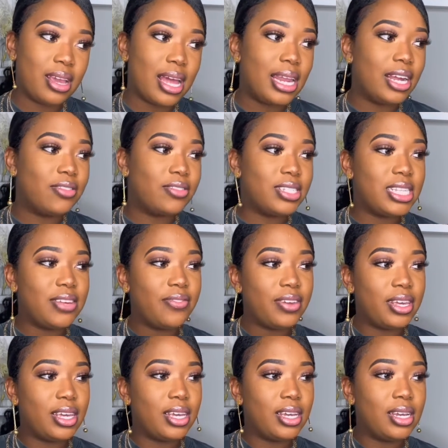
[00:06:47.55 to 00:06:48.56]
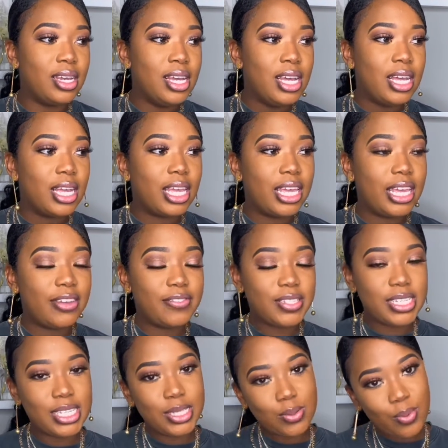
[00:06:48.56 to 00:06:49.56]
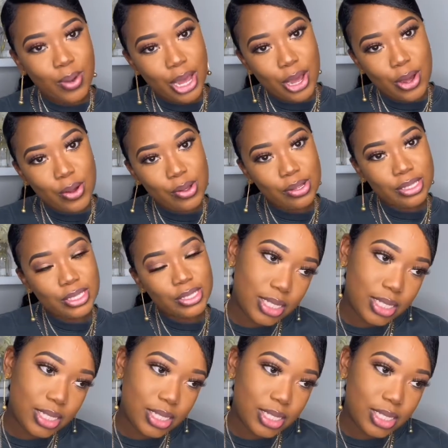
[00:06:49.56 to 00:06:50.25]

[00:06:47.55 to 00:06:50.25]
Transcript: I like receiving gifts as well.